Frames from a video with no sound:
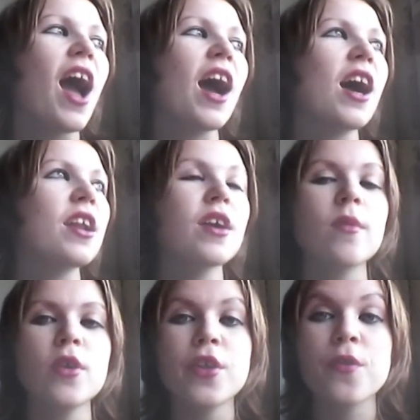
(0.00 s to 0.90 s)
And I
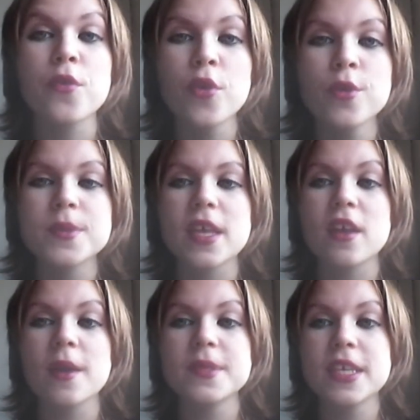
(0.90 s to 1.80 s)
kept looking on the groups, and
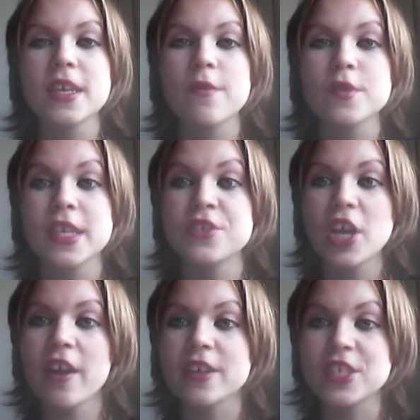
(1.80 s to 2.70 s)
I kept seeing everyone saying
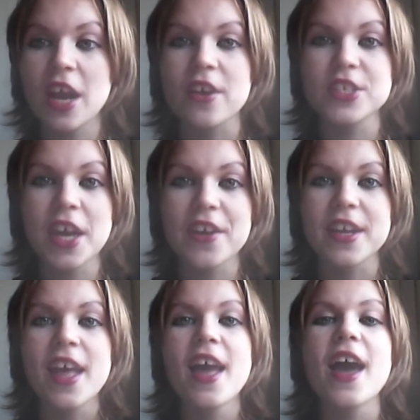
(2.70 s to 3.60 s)
Jared,
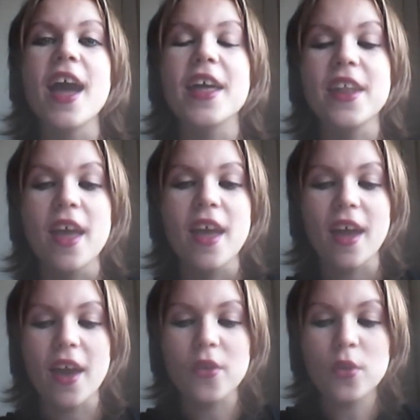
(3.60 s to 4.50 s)
and
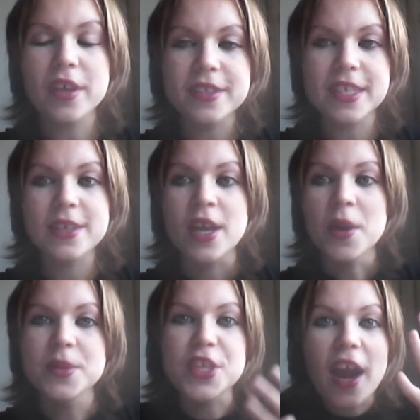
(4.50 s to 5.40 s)
all I could see
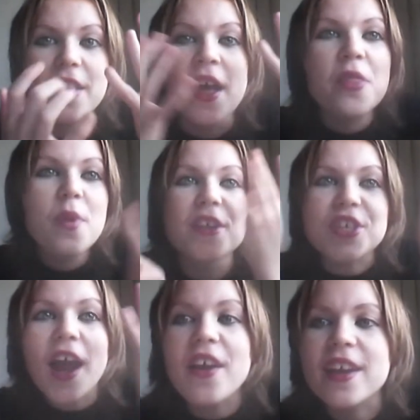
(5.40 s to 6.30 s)
was Jared, the word
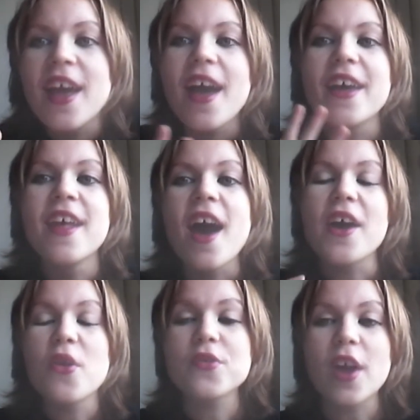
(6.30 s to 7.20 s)
Jared, and
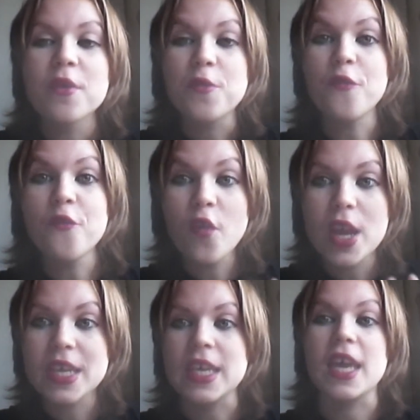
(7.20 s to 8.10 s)
I was
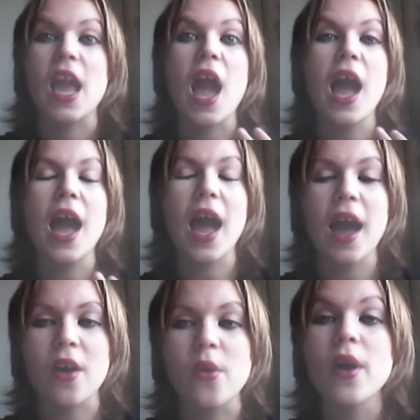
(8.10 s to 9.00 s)
freaking
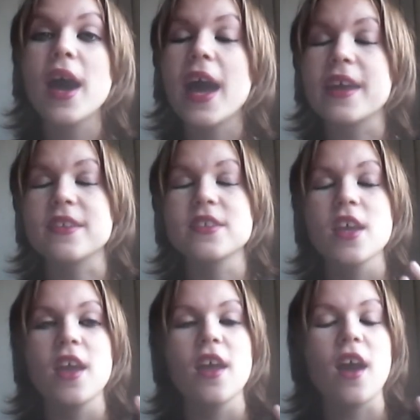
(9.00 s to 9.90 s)
out, and
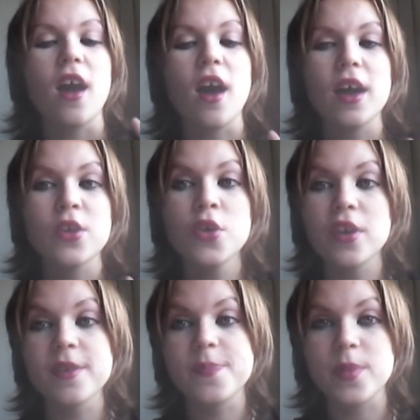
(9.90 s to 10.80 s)
I
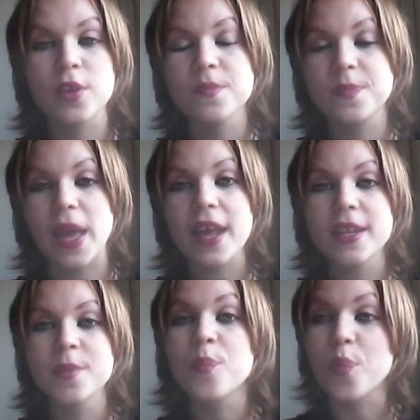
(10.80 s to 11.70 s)
could
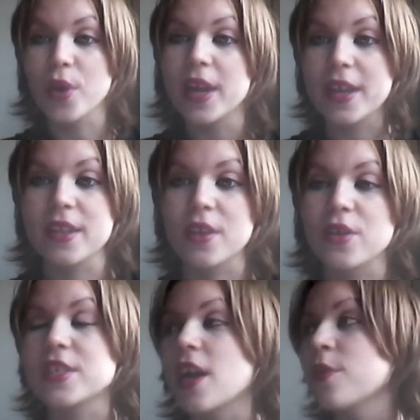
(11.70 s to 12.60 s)
barely breathe, and
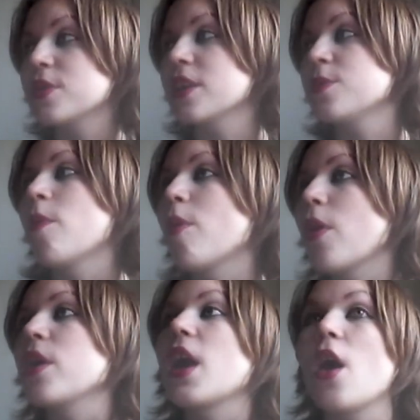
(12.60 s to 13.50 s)
honestly, I was like to my mum
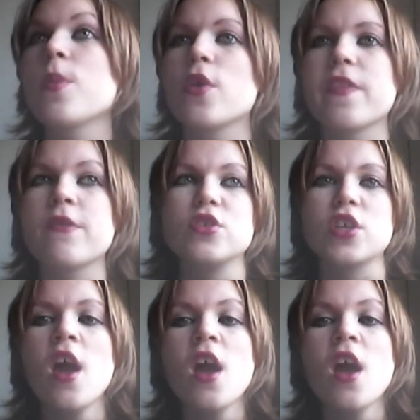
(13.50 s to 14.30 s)
going, oh my god, they've got Jared,